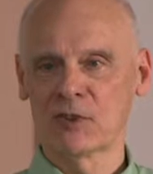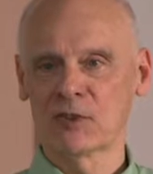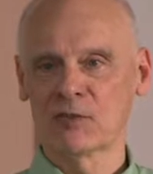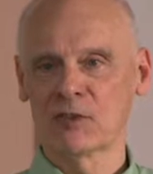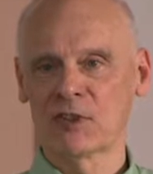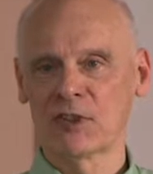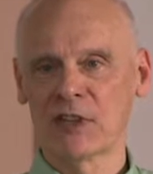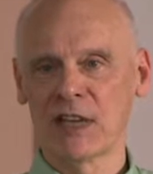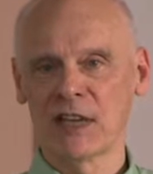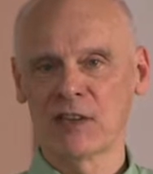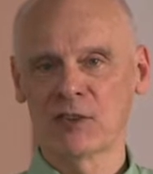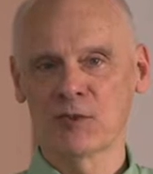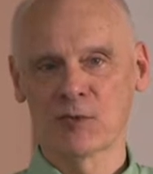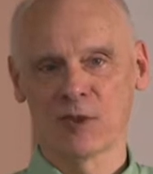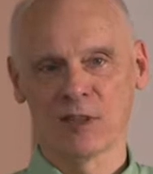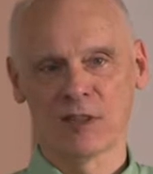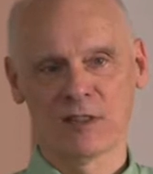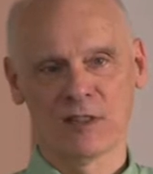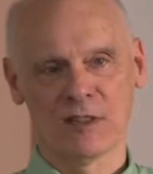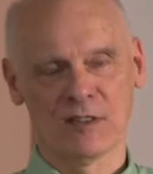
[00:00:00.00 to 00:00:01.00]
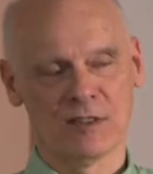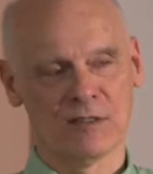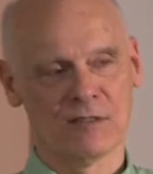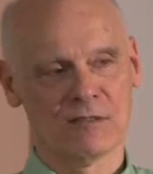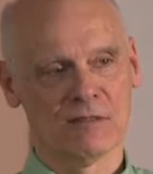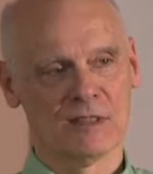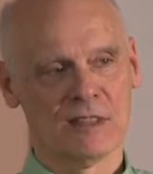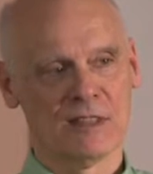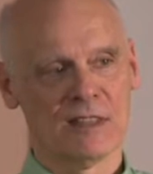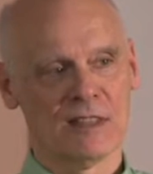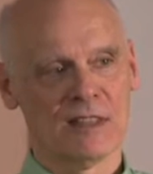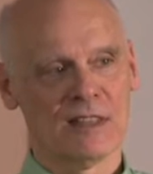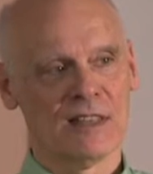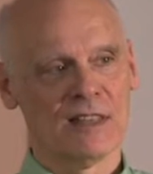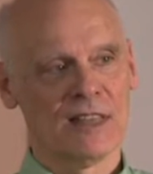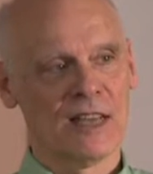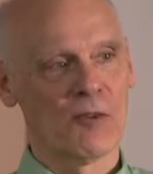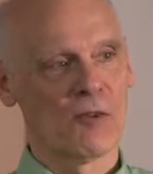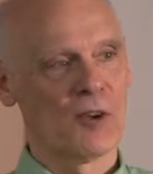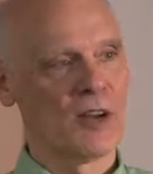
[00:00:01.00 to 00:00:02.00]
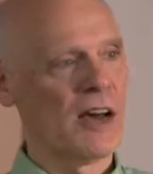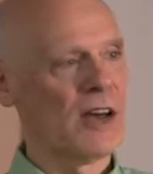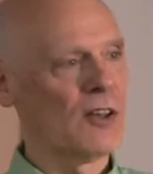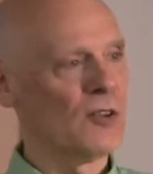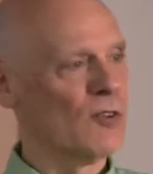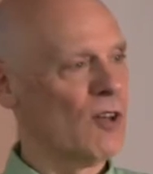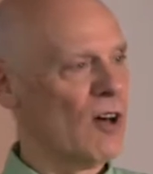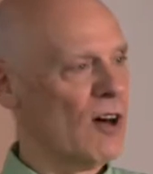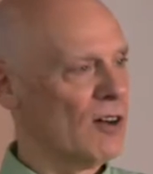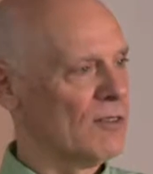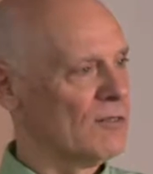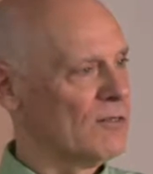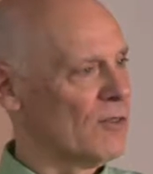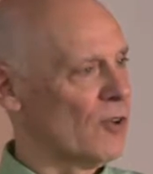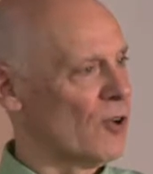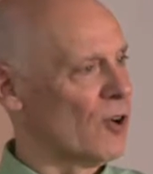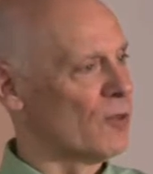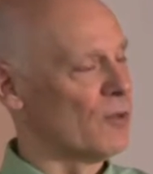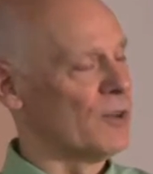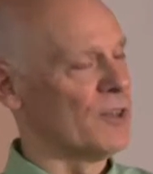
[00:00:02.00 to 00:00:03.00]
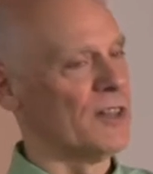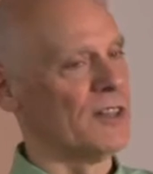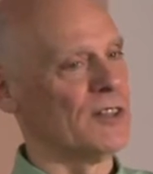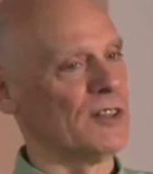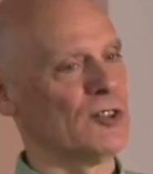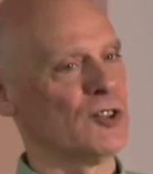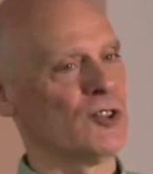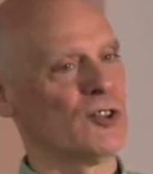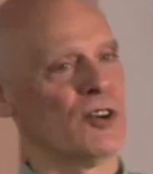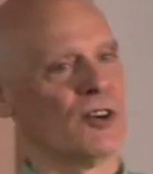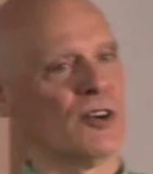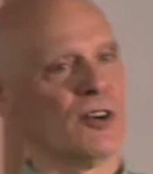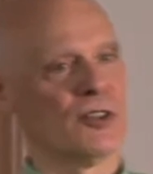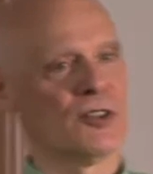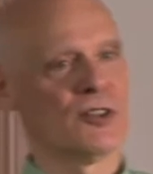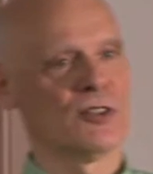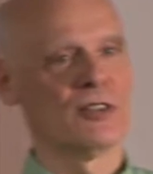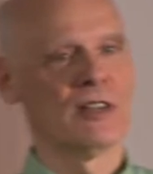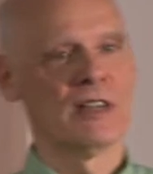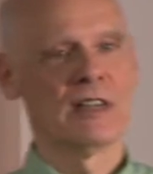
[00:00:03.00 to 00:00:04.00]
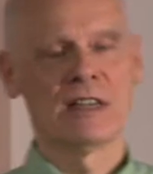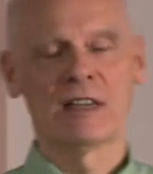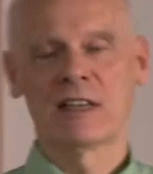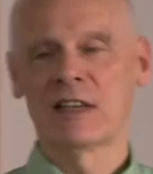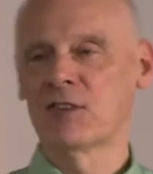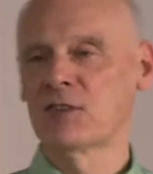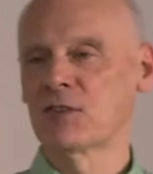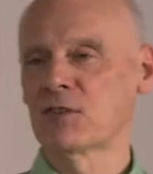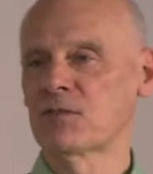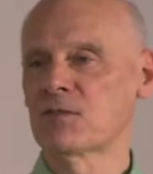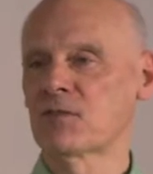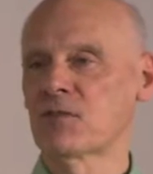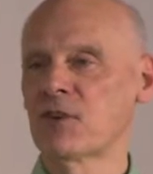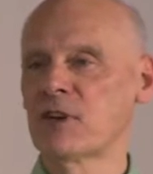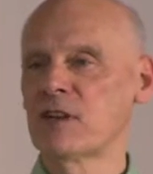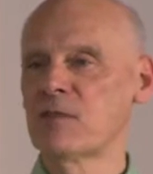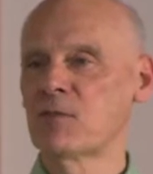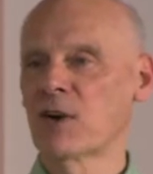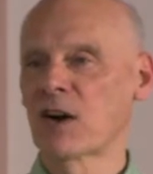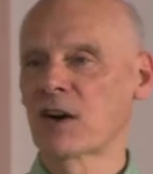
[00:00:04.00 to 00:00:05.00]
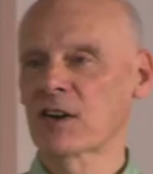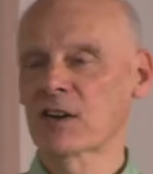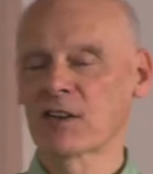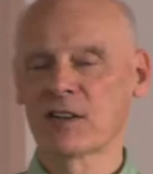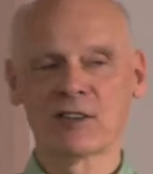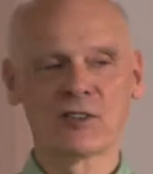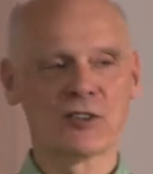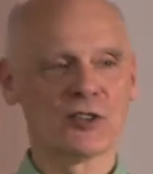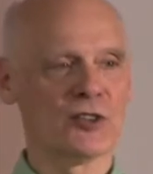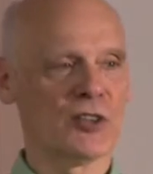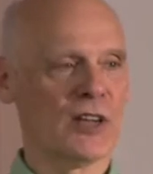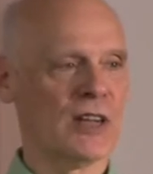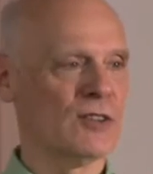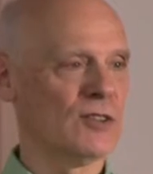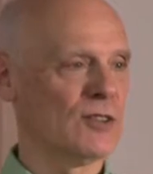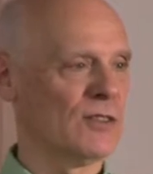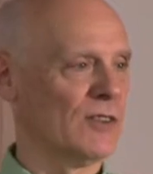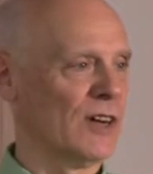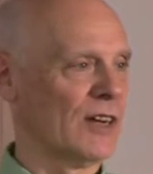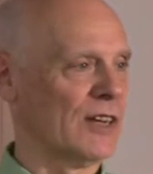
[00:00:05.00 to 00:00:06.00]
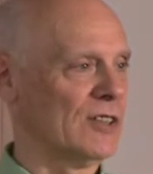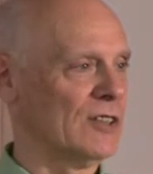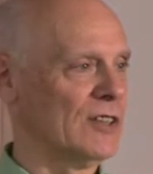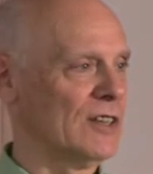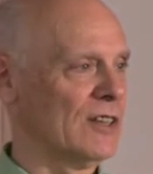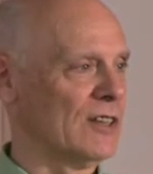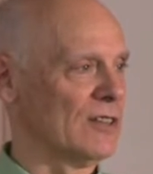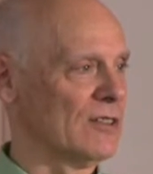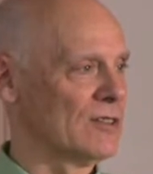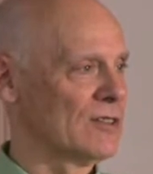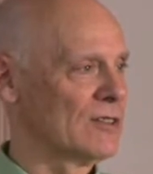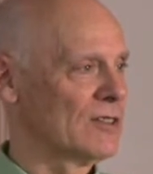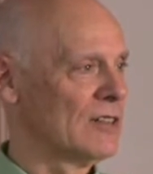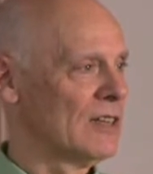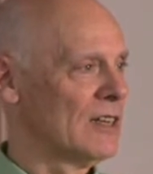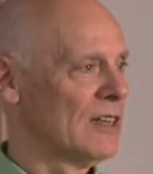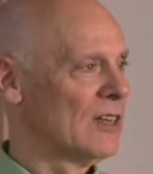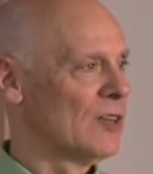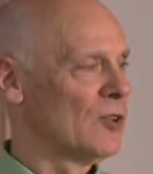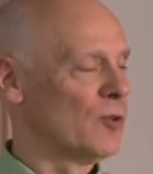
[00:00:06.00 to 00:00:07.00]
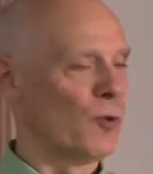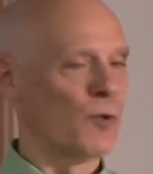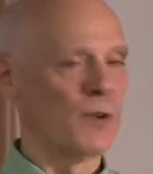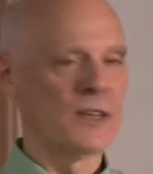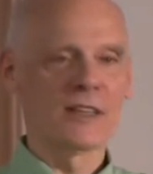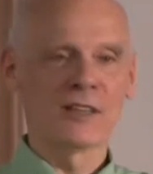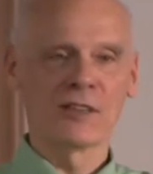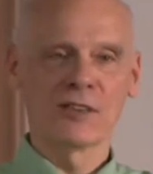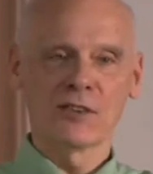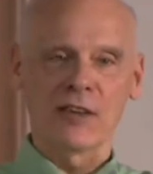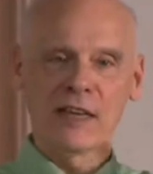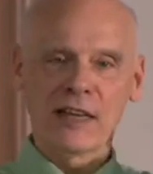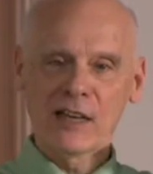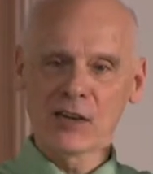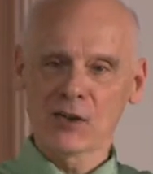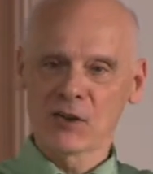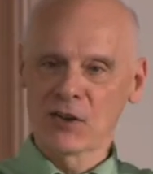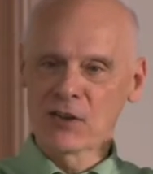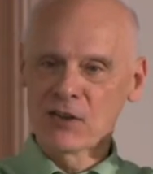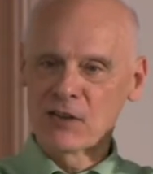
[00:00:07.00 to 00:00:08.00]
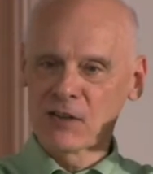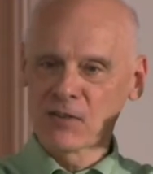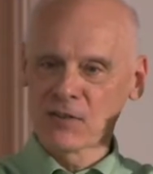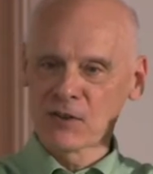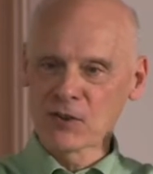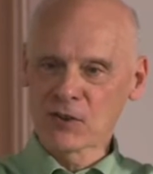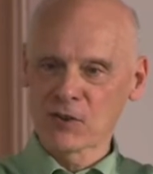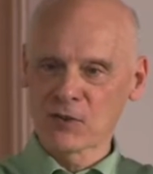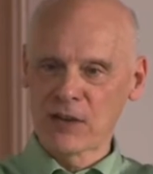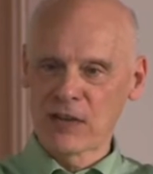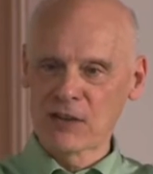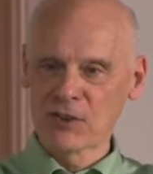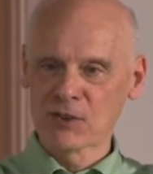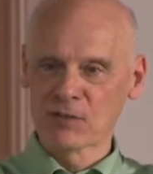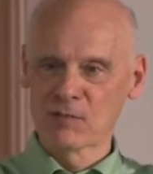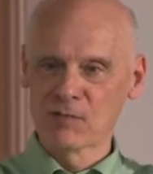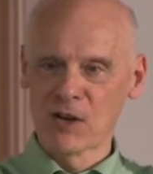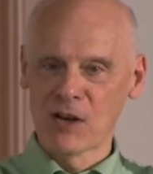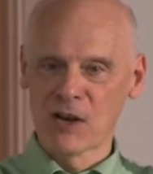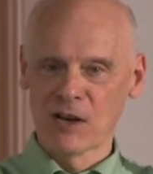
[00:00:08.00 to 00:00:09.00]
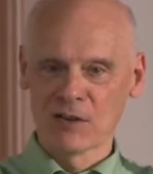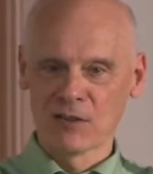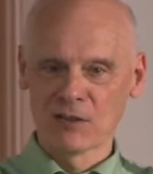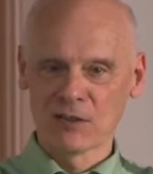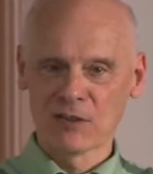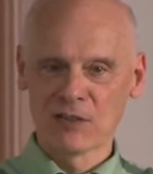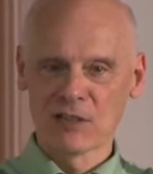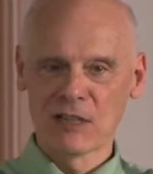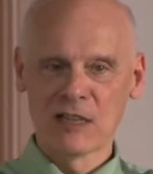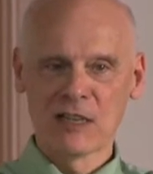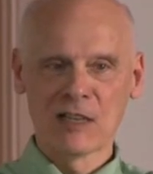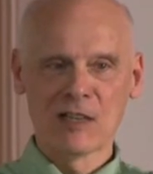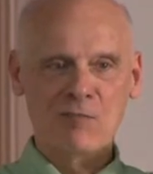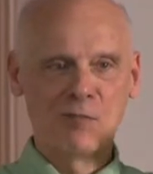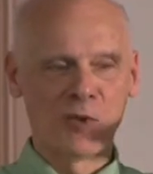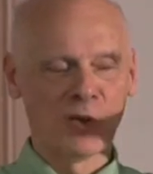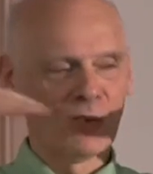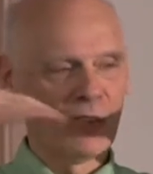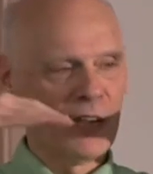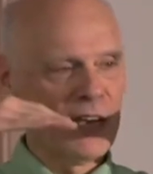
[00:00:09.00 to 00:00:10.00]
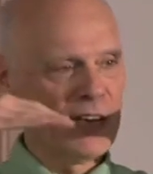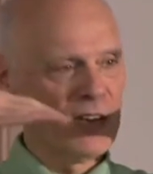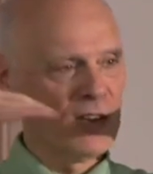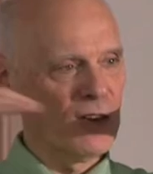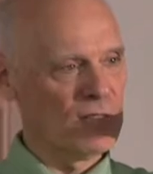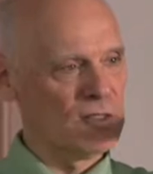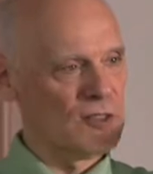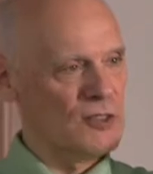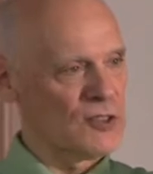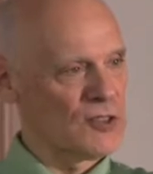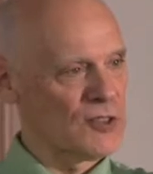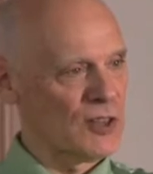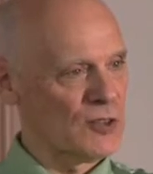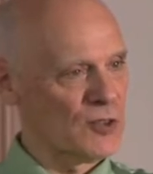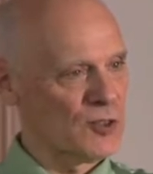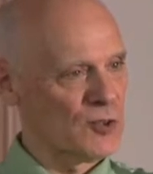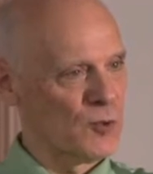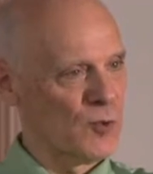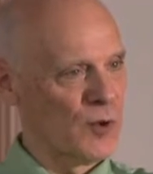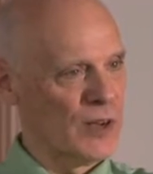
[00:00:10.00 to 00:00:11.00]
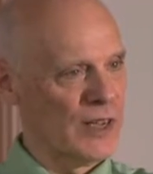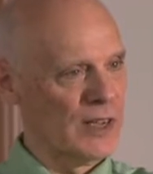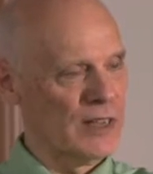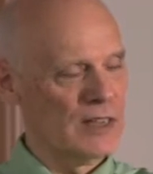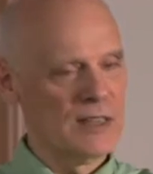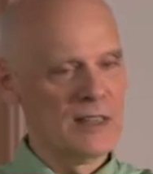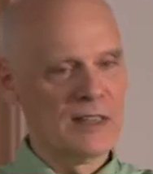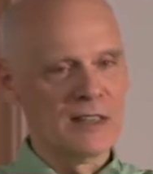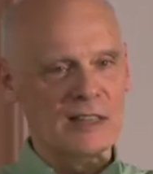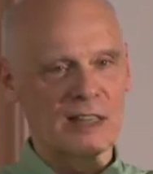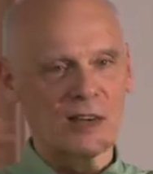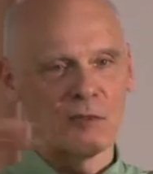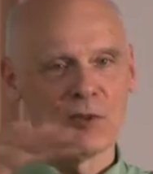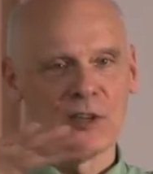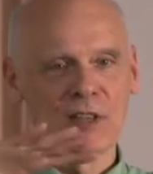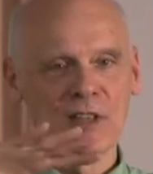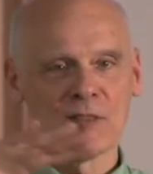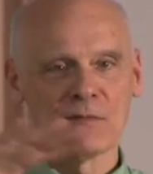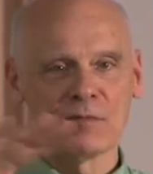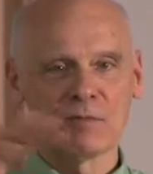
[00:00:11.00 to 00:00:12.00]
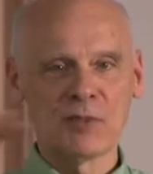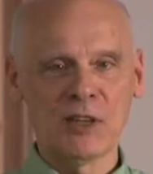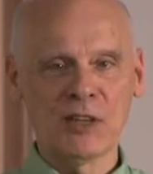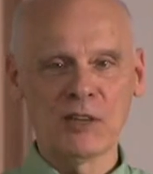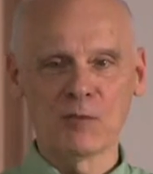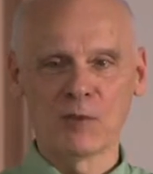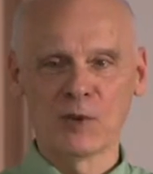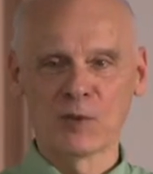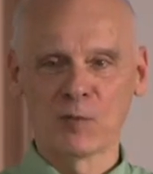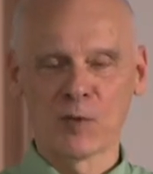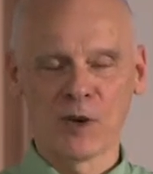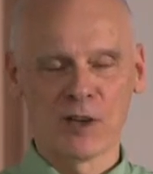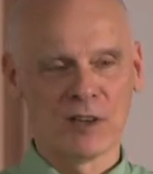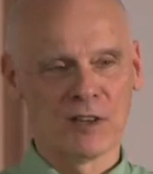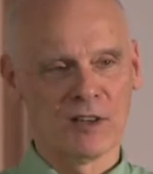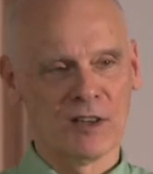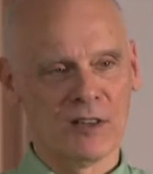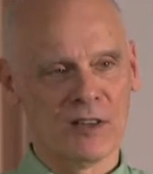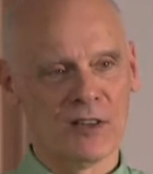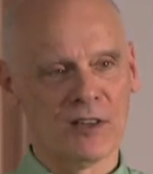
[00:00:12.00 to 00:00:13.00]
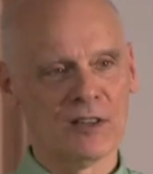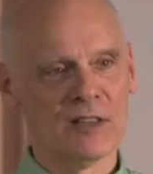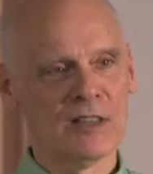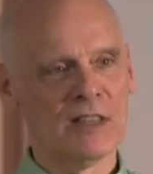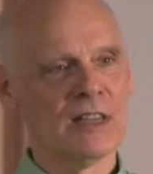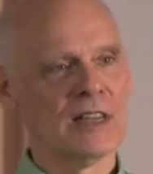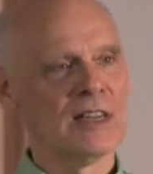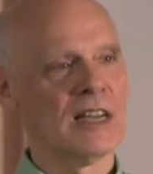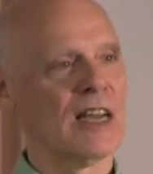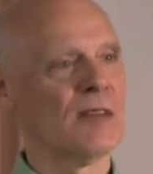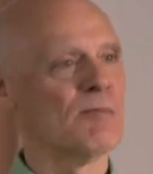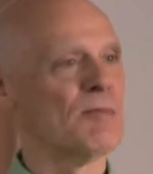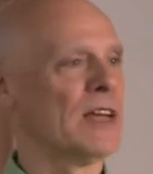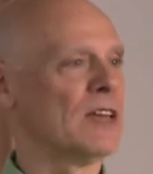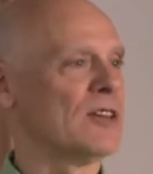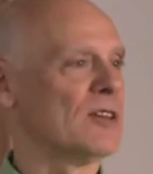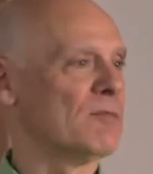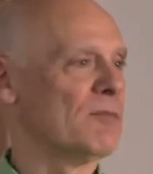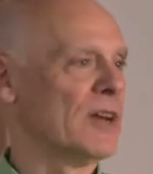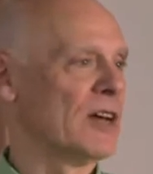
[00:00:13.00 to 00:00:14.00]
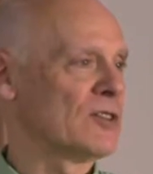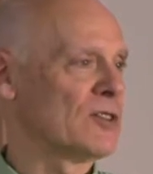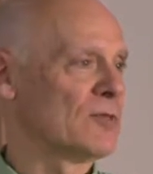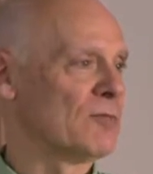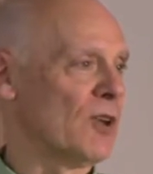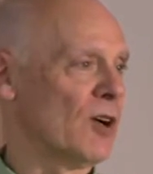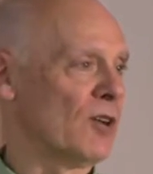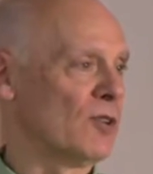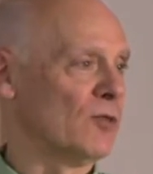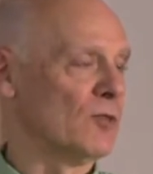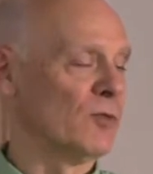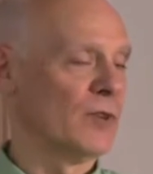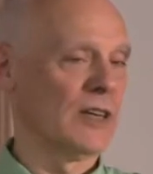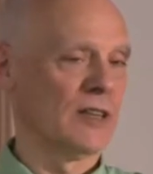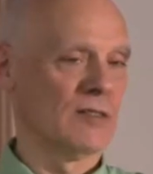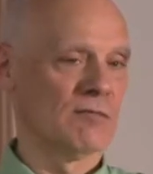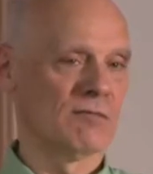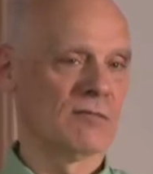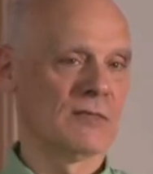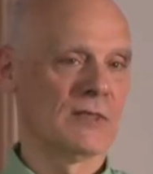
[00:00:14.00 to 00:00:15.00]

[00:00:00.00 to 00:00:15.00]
to engage one another. And what I long for within the church is a free market exchange of ideas, where we can lay out our different creation models, but lay it out in such a way that we compete with one another and may the best model win.